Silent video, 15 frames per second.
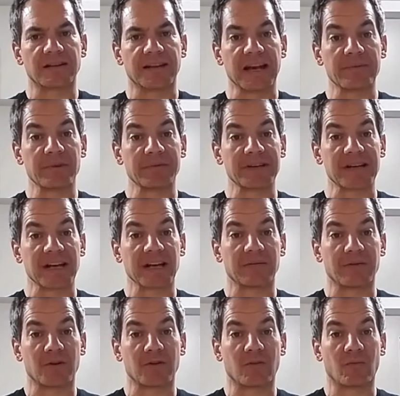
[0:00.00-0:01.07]
today I'm going to be talking
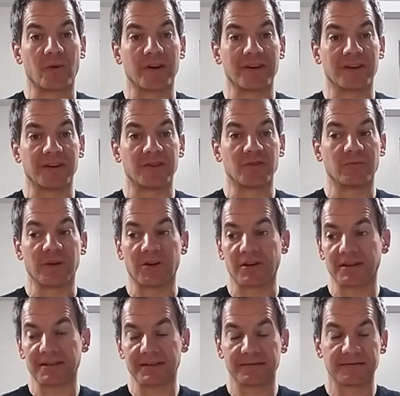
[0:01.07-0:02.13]
about what you can do
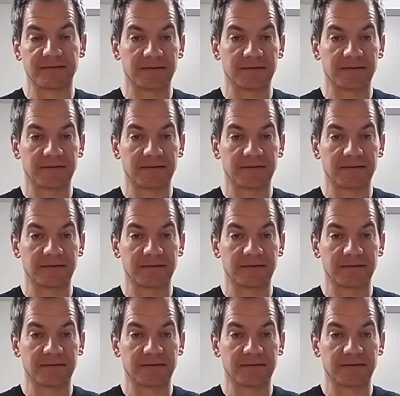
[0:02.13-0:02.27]
about it.